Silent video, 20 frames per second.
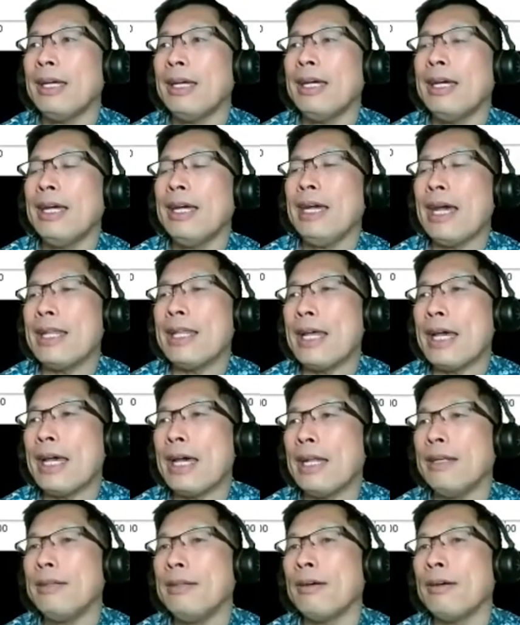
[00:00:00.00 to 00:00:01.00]
And
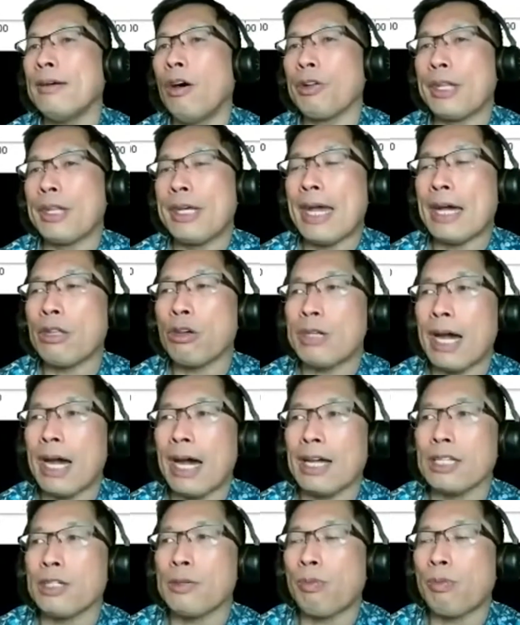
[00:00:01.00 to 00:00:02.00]
then all the other
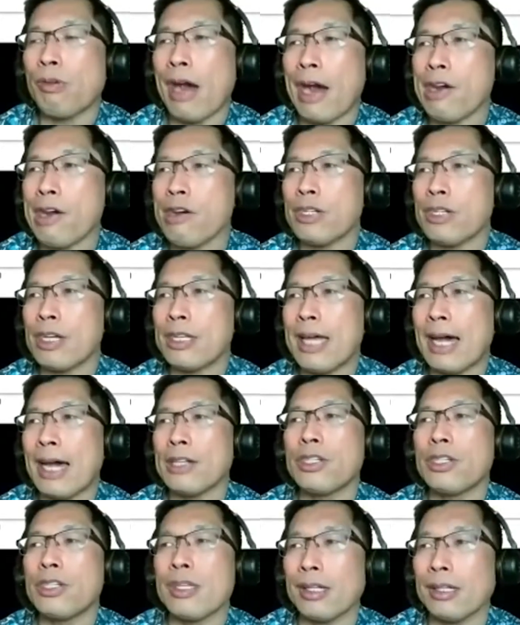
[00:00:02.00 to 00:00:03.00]
dots prior to that,
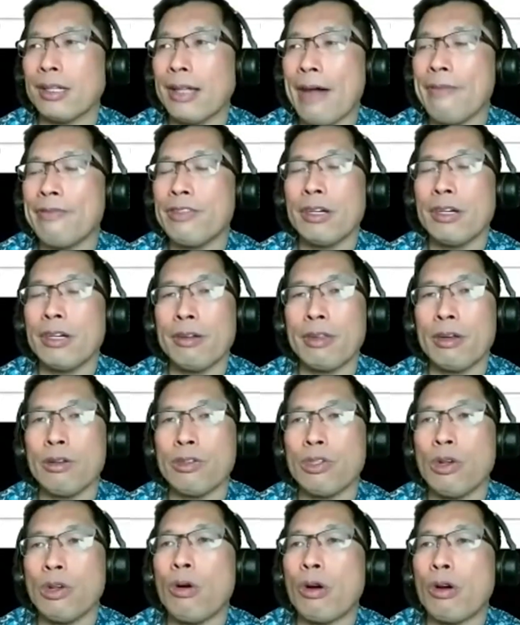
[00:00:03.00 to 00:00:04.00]
to the left of those
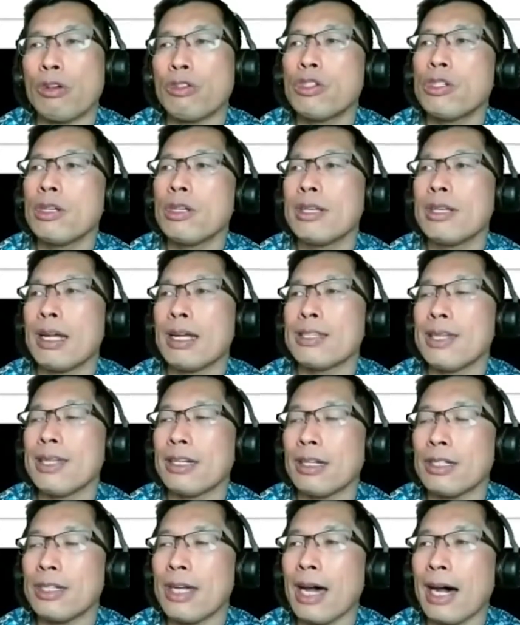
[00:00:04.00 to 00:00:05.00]
orange uh, set
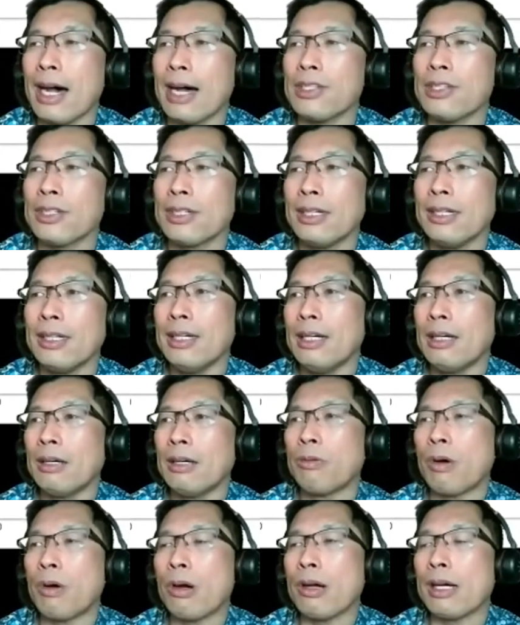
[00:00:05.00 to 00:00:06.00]
of dots,
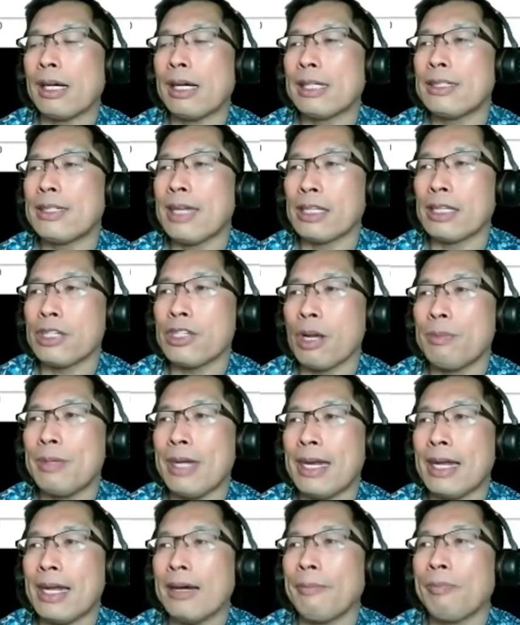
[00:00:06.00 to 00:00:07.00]
were telescope
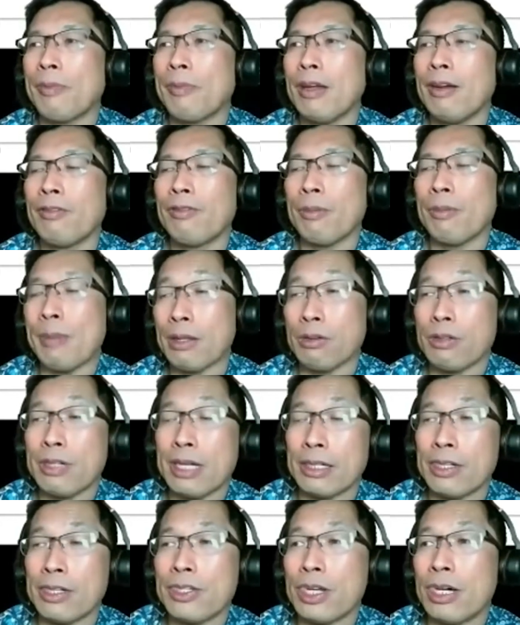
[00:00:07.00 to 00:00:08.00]
data from other
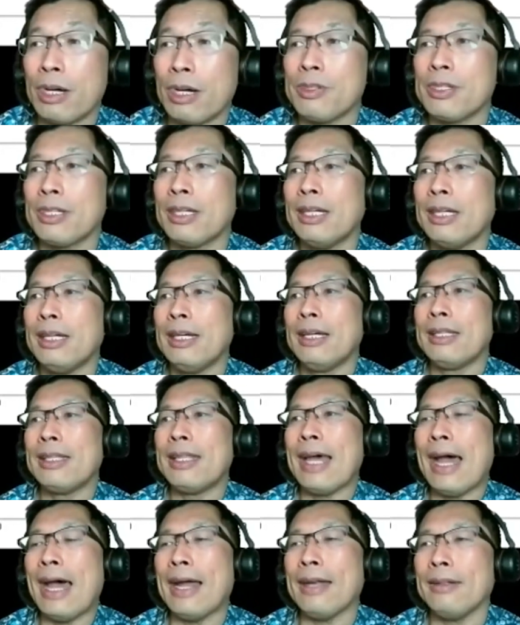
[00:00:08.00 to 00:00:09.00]
telescopes
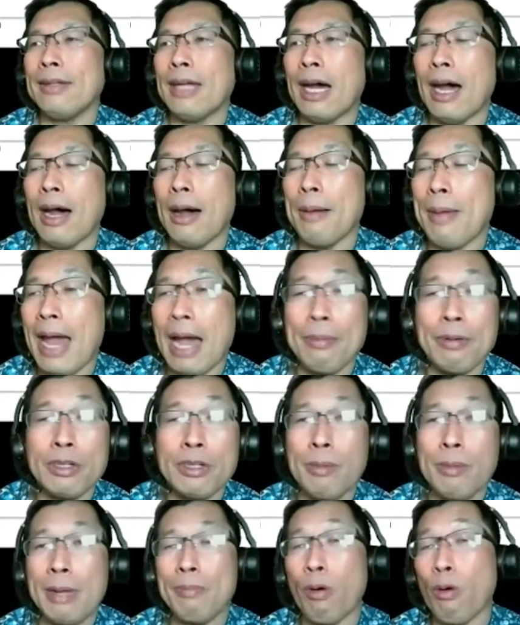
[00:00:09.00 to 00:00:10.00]
that um, to
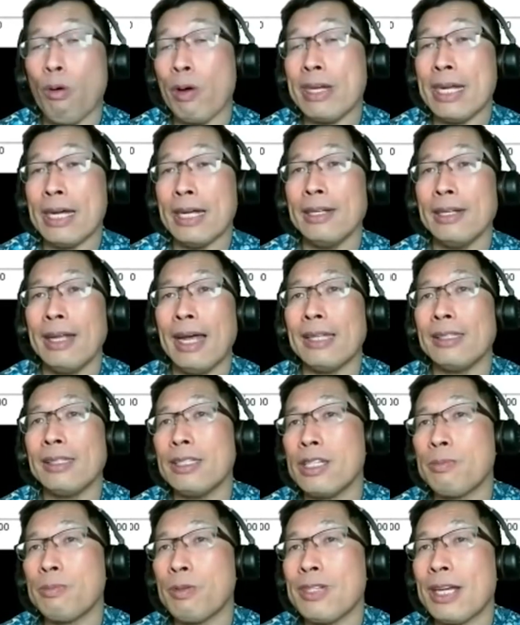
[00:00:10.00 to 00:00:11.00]
be pointed at
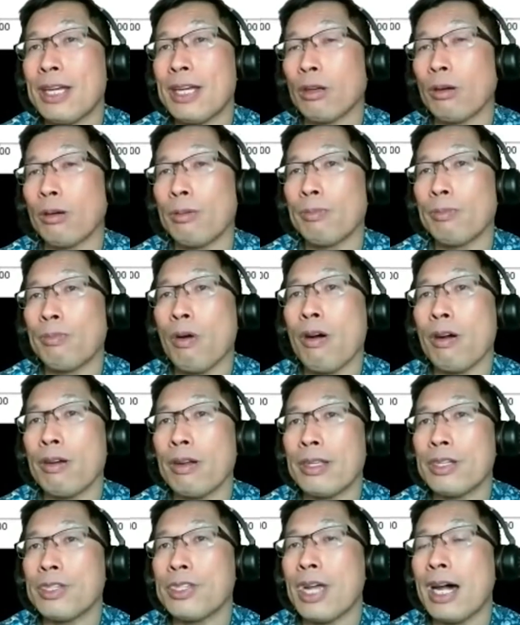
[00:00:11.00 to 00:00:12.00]
this particular part of
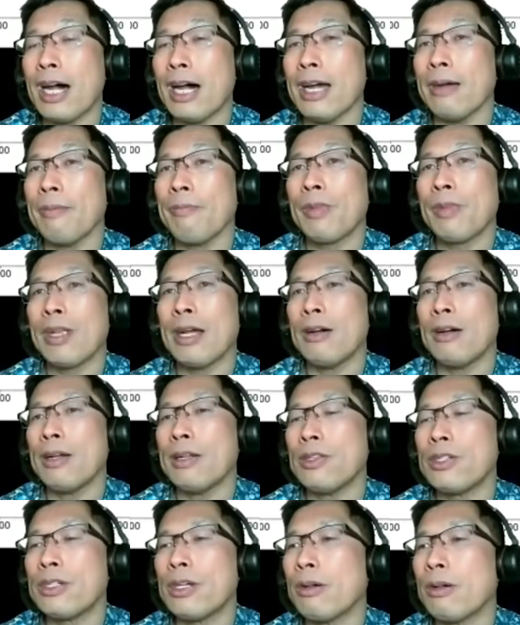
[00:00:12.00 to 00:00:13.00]
the sky.
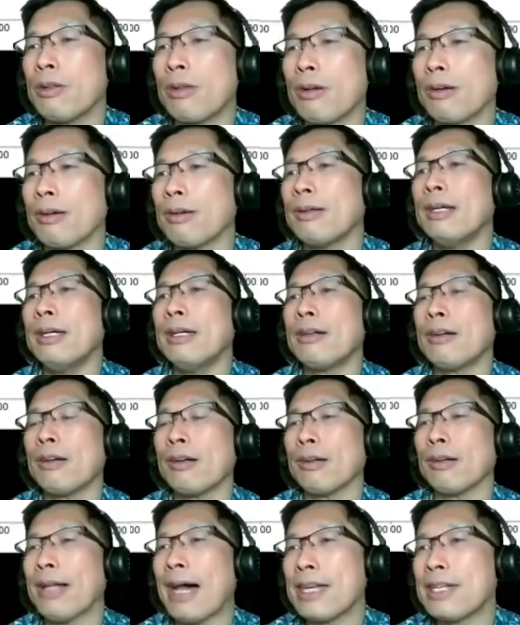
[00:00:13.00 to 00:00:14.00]
And so they're
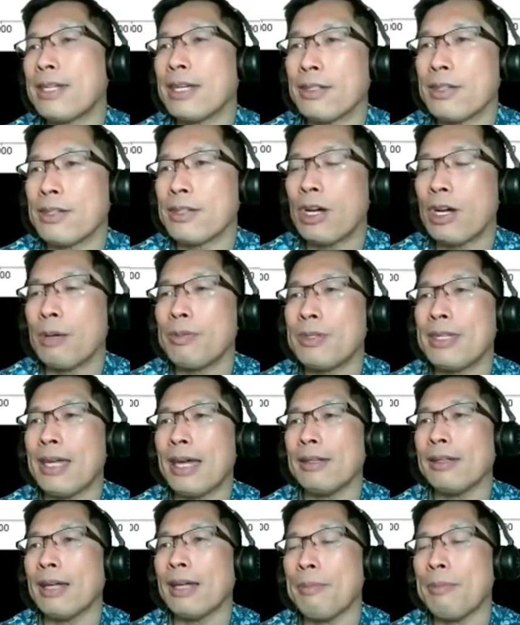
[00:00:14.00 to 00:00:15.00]
there are a lot of telescopes
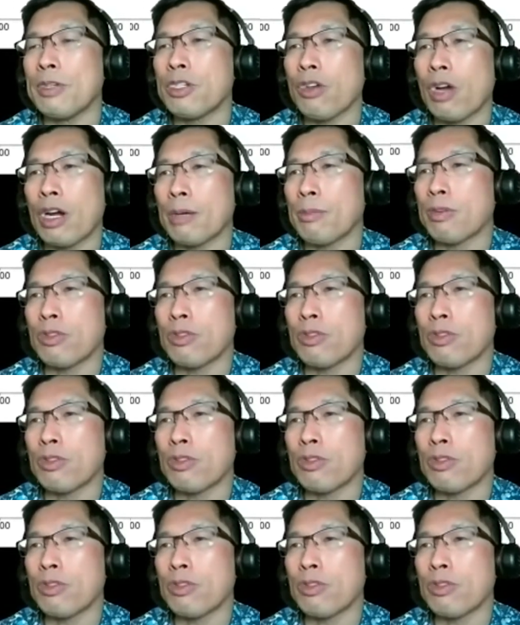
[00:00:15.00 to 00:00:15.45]
that um, astronomers are